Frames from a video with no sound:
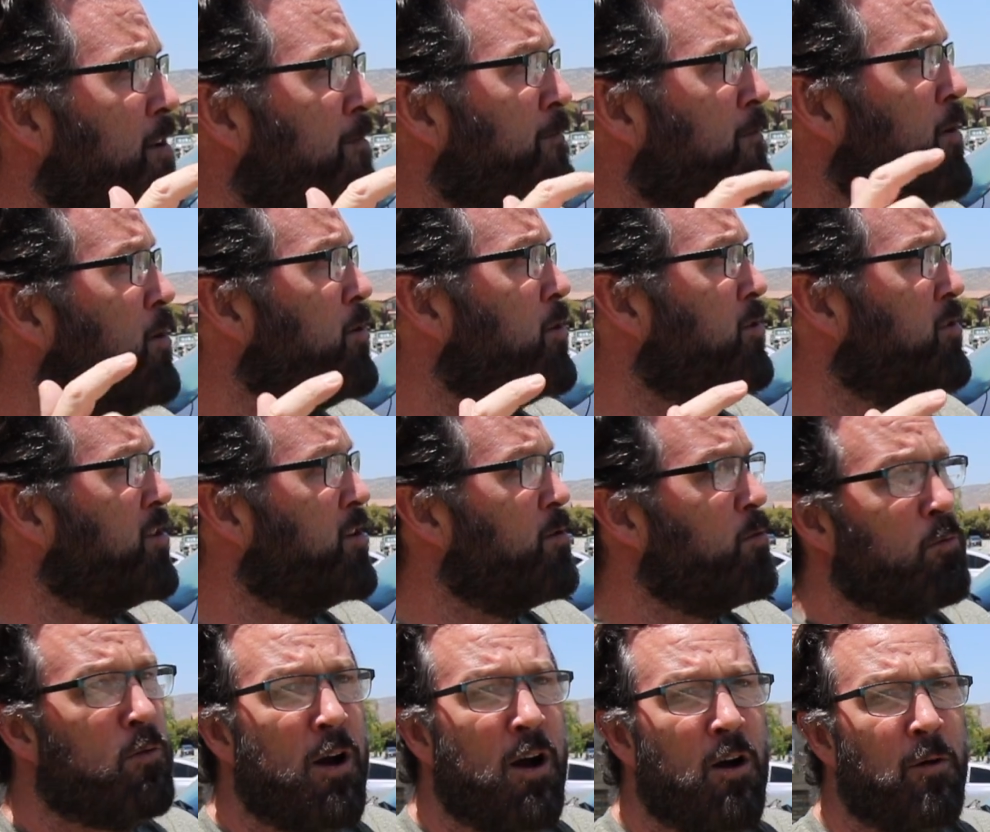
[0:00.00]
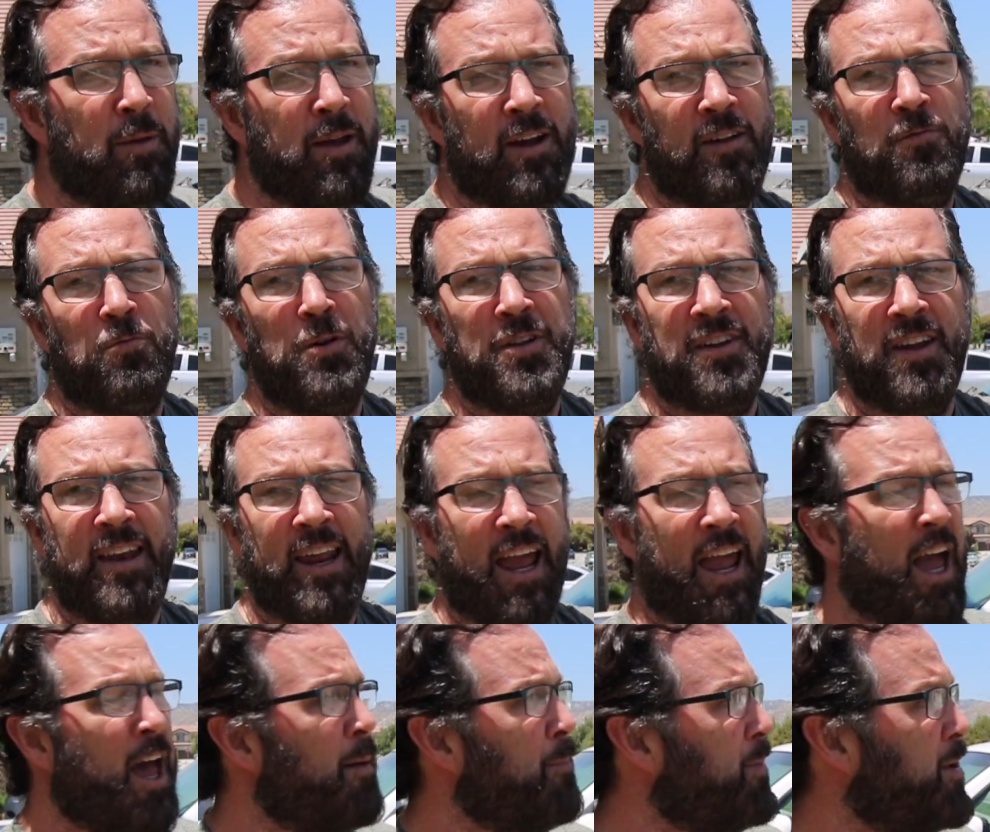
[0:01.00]
photos in a row, because what's going to
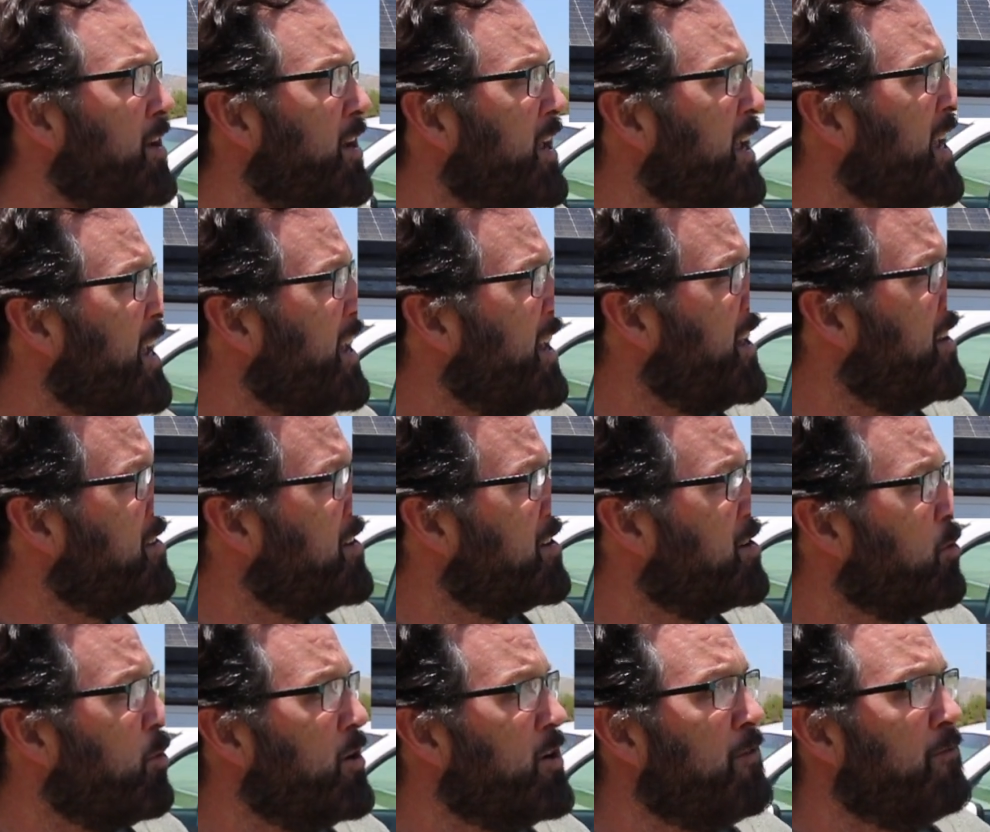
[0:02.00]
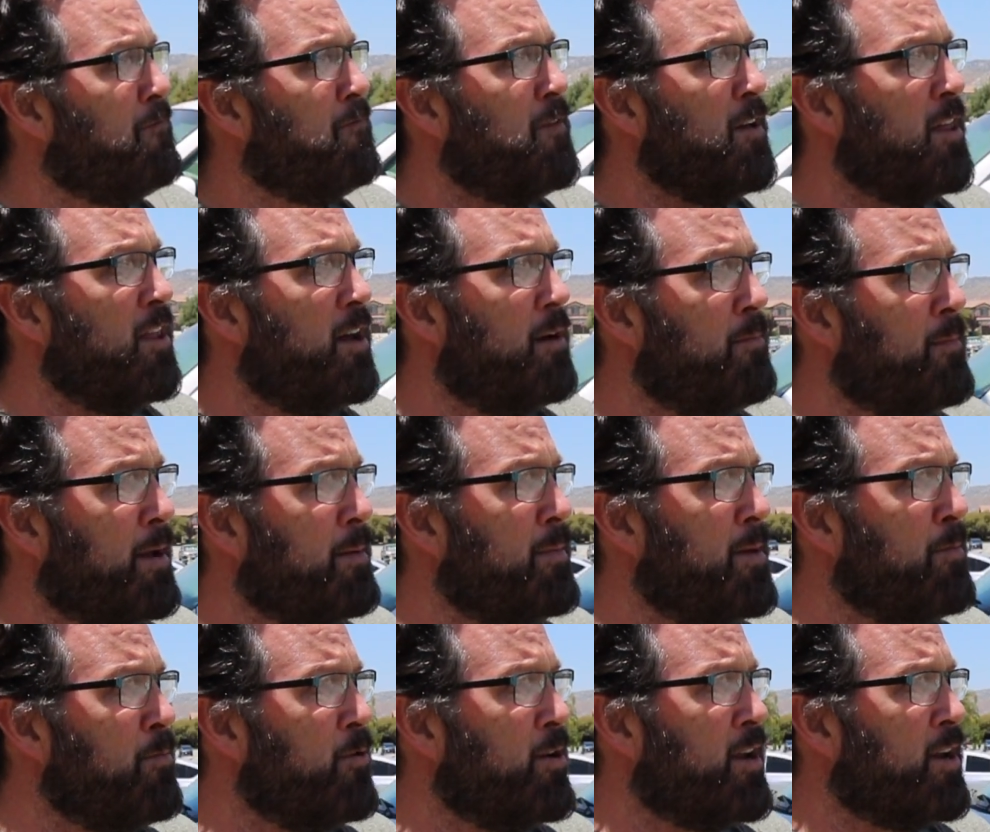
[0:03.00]
happen is it's going to fill up my
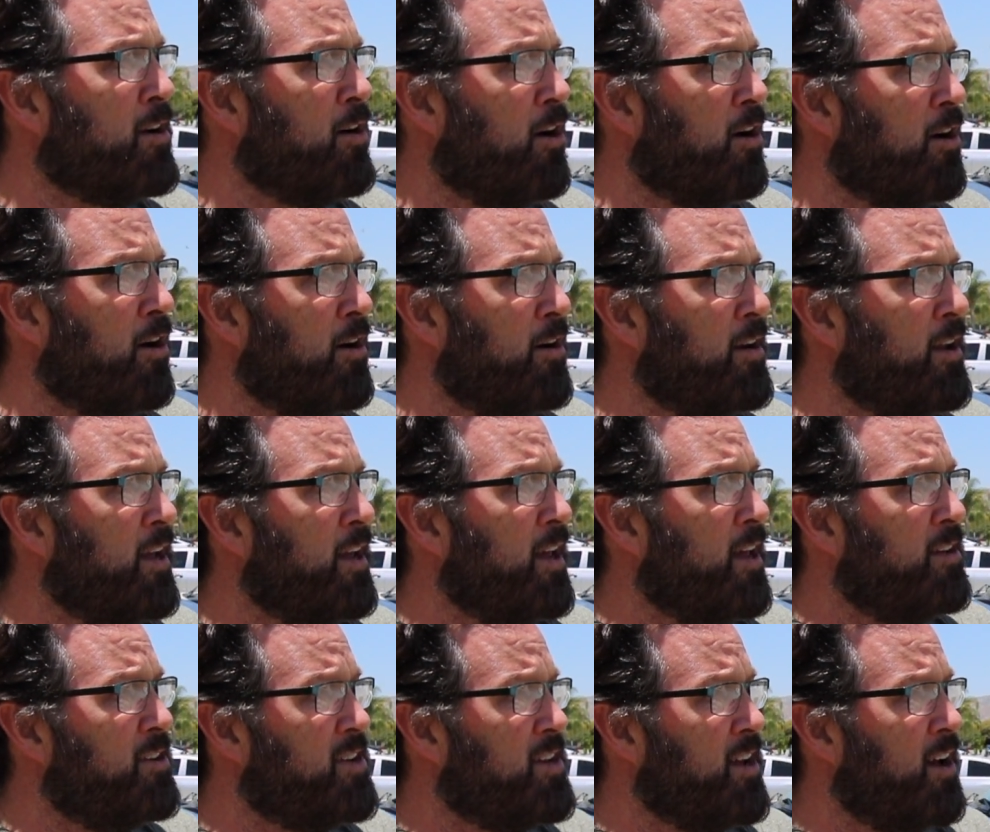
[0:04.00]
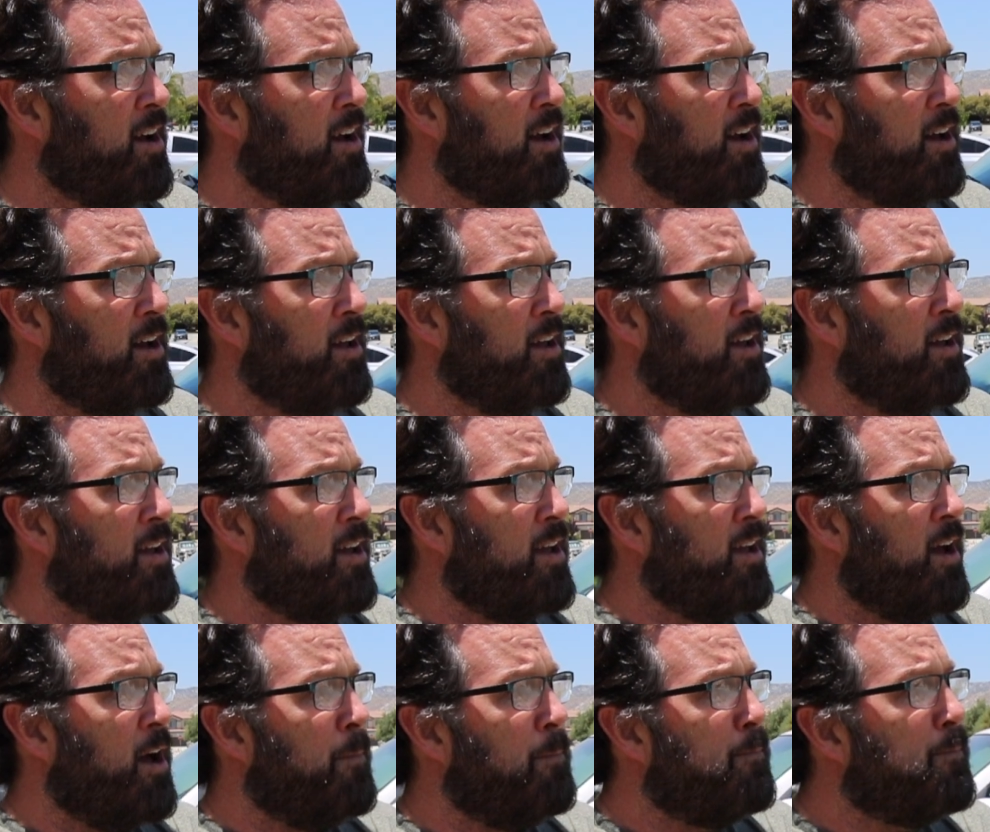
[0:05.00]
memory card's
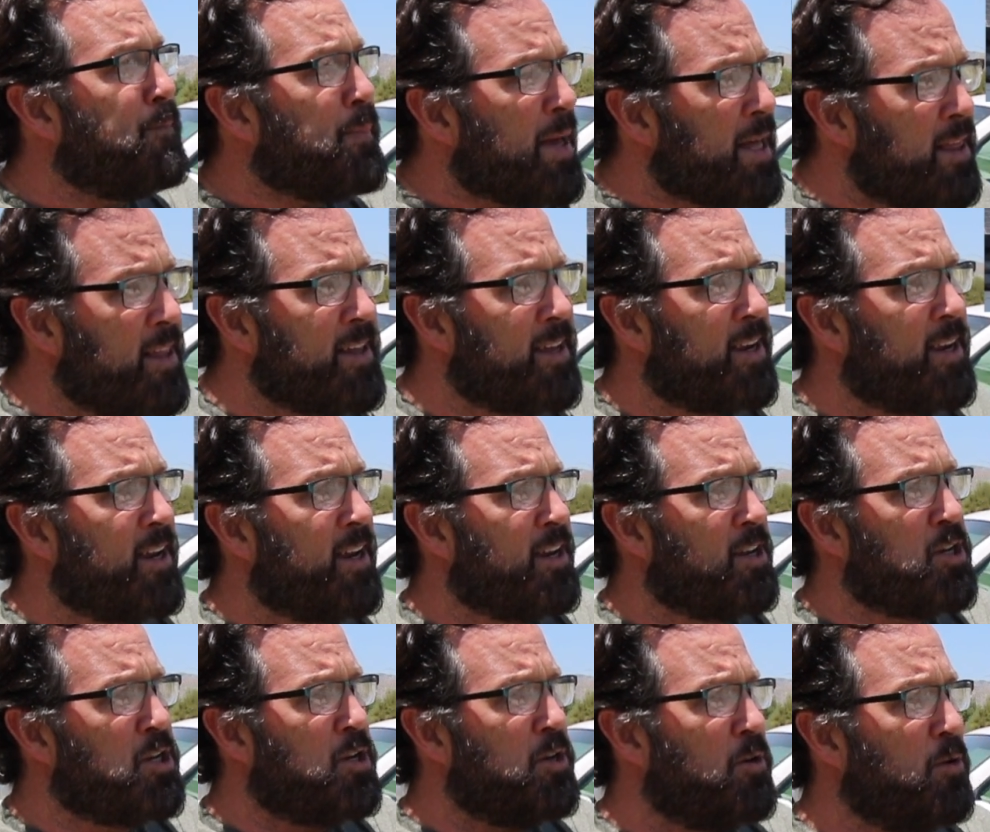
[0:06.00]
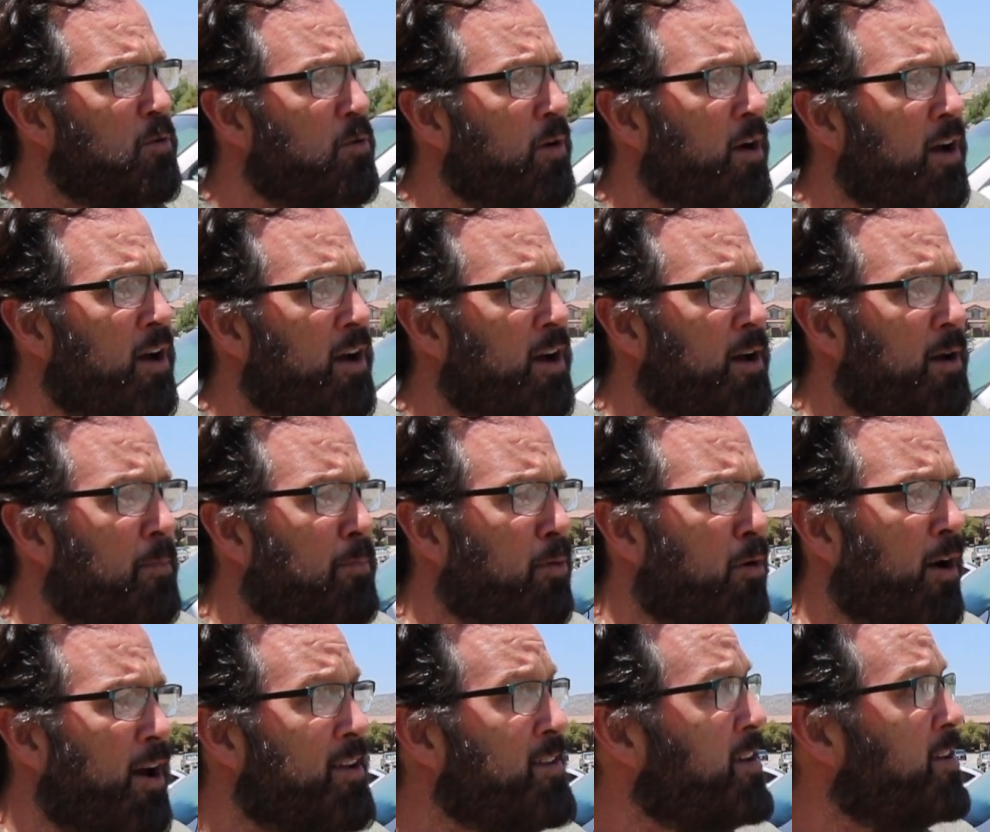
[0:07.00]
ability to
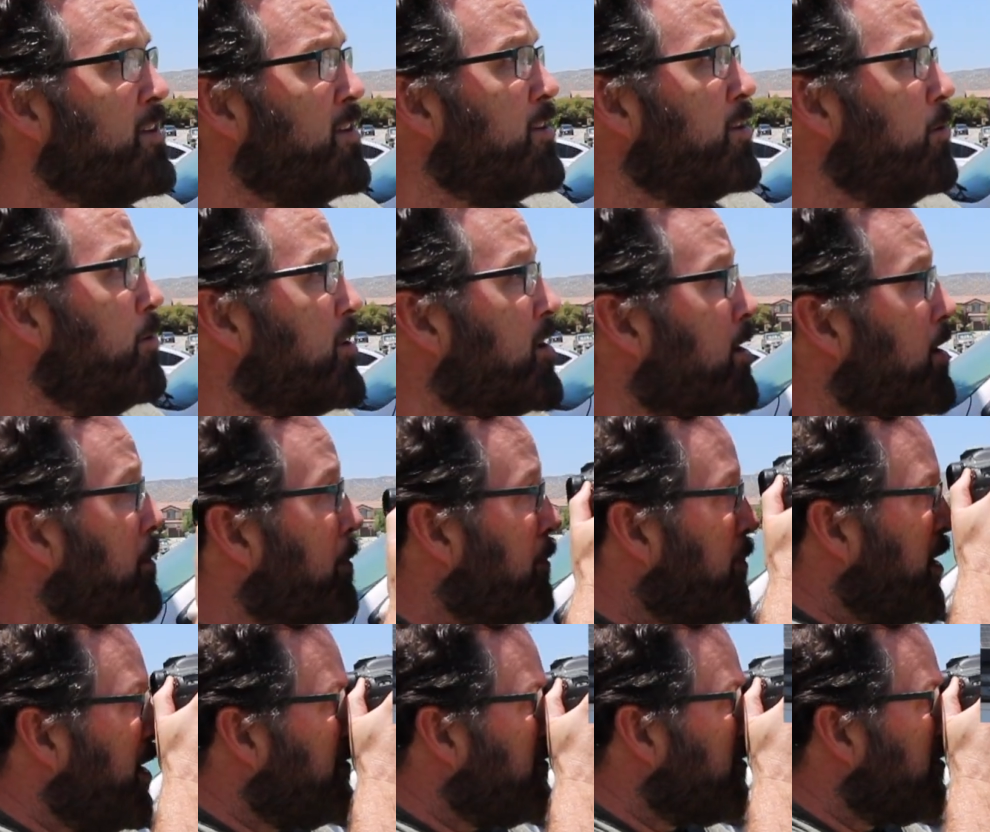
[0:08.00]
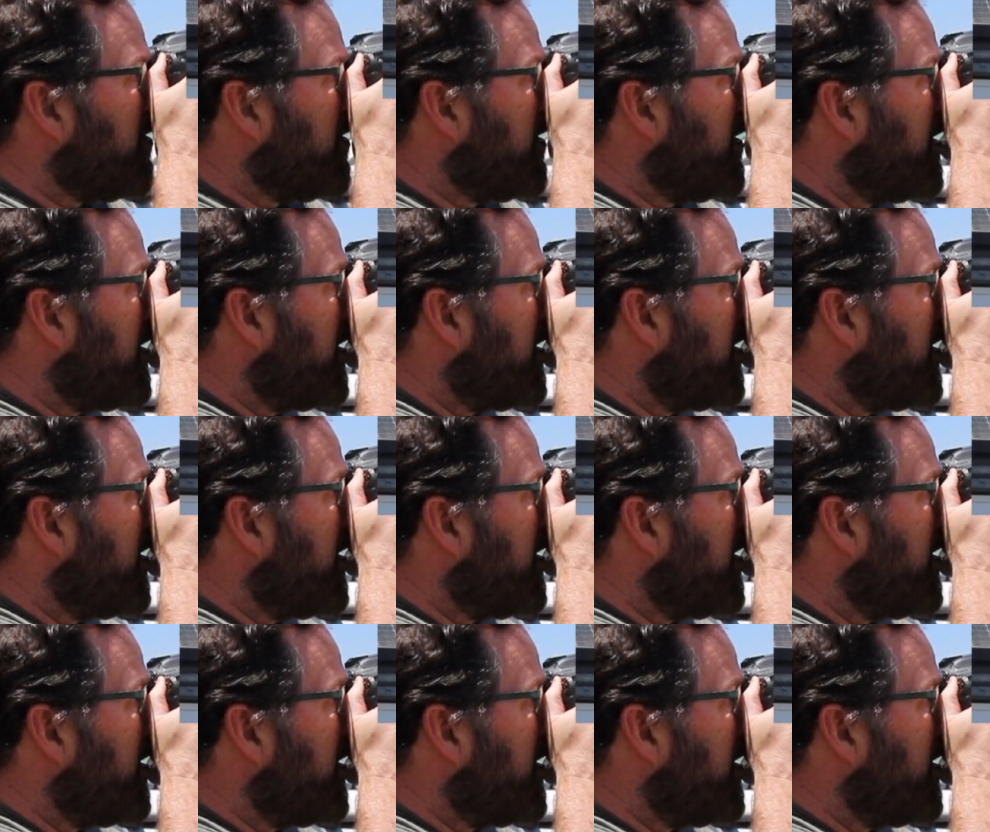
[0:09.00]
process, and so it's going to buffer.